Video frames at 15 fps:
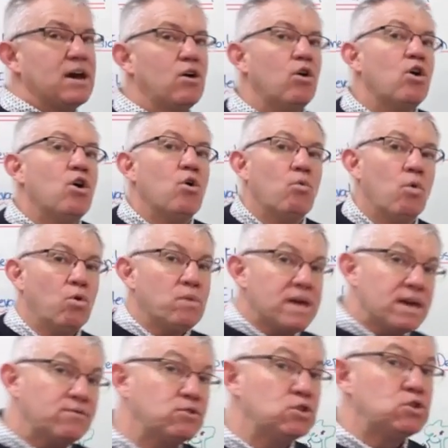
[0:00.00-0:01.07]
now what we
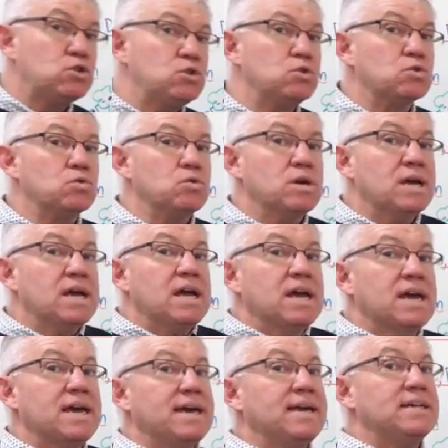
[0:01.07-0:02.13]
have to do
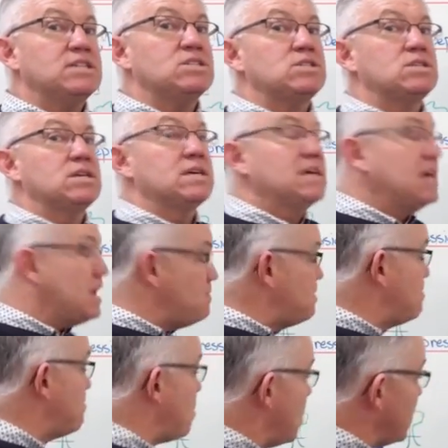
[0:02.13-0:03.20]
is keep
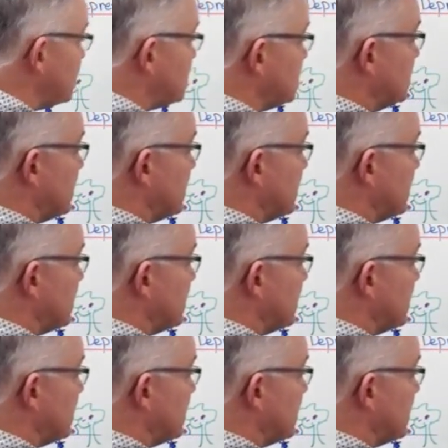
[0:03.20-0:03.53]
in mind